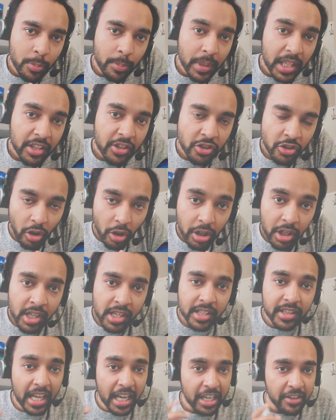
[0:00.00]
make sure
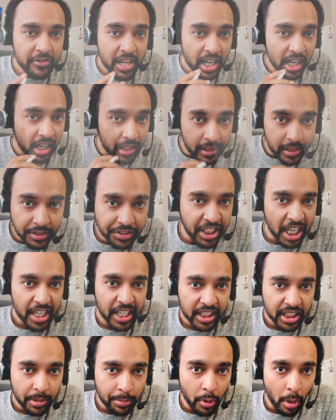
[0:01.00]
that we are
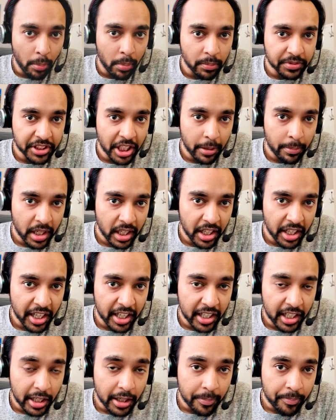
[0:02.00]
understanding the problem statement
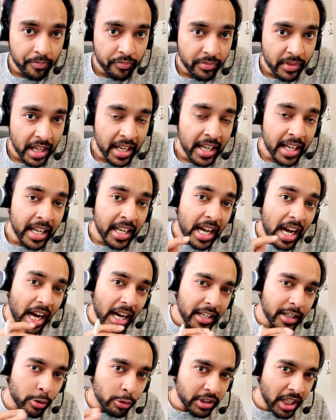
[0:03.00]
correctly.
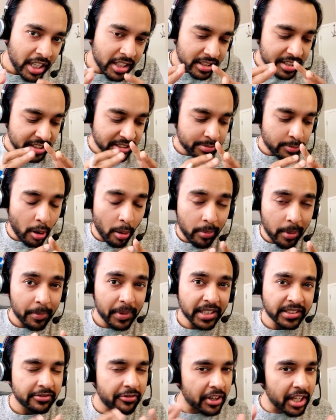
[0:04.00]
I know that this problem
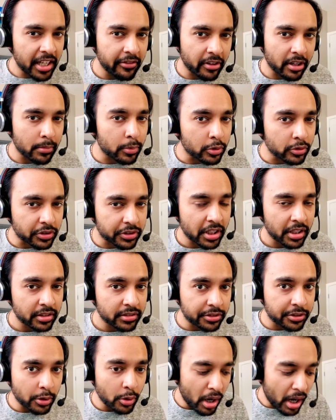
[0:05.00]
is very verbose,
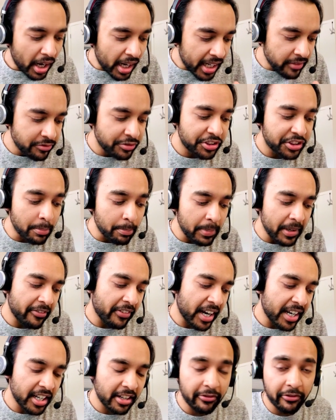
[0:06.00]
so I have
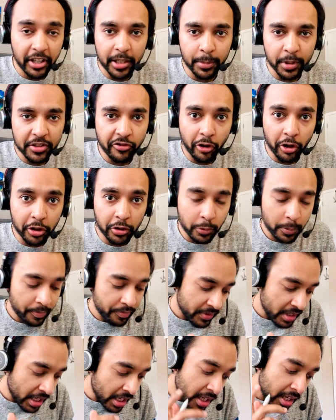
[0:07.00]
simplified it very much for you.
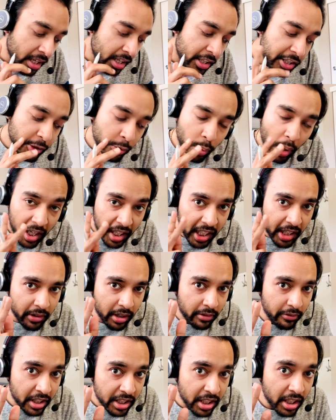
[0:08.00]
You are
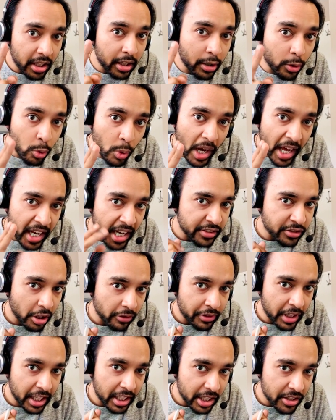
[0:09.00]
given with two arrays
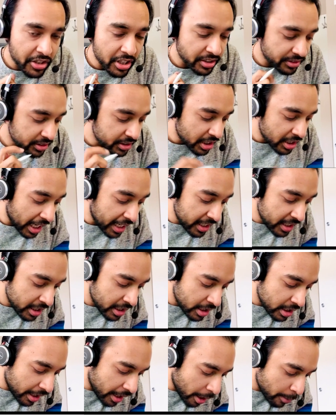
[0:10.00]
of integers, right?
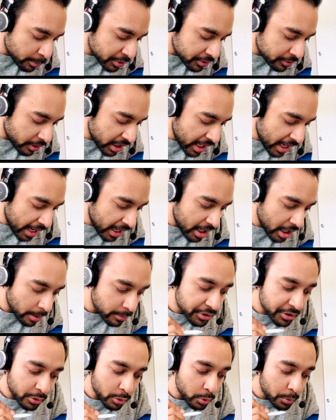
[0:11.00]
Nums1 and
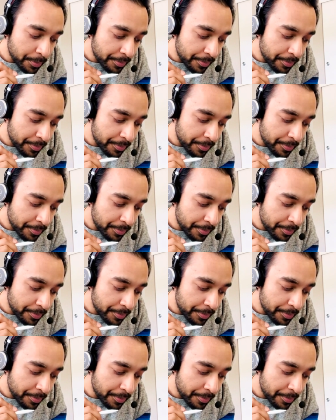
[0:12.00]
Nums2.